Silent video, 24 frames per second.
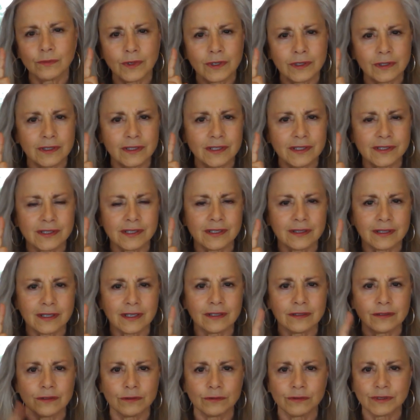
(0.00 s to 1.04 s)
what is it
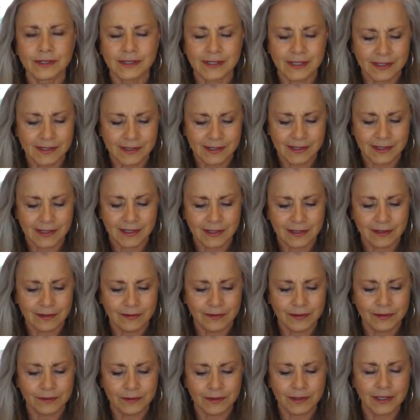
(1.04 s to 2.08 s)
that you're resisting?
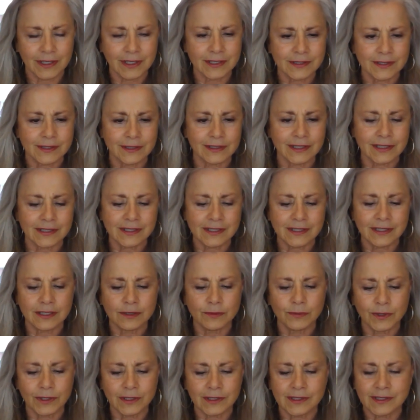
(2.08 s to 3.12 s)
Okay, so let's
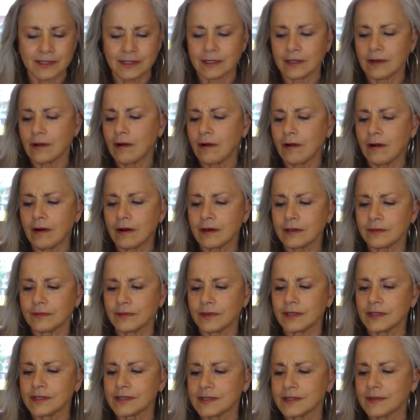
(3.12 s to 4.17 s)
see what is the heart
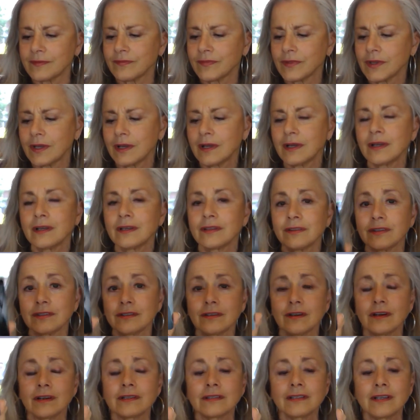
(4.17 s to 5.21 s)
of this? The
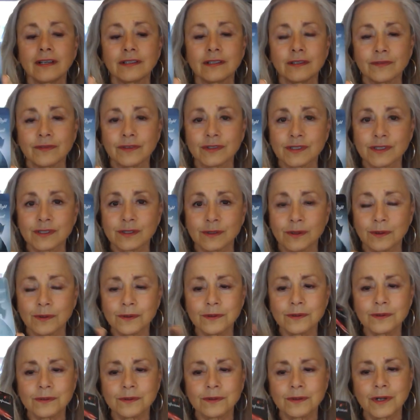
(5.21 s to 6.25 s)
dark night of the
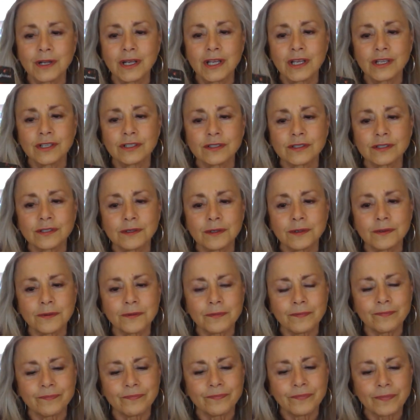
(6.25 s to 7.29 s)
soul.
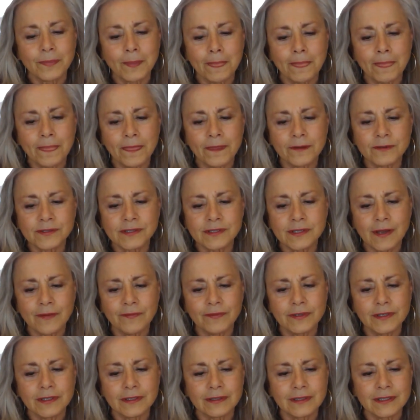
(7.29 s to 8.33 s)
So there's
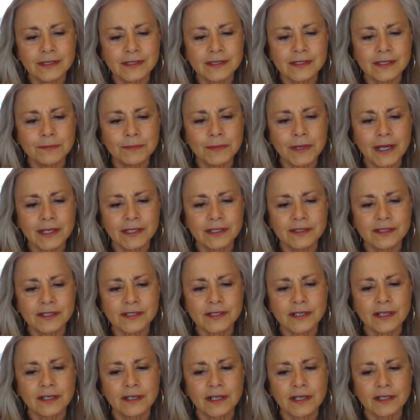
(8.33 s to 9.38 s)
definitely some kind of
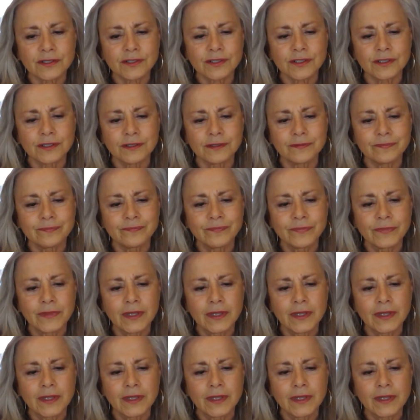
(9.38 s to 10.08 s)
disconnection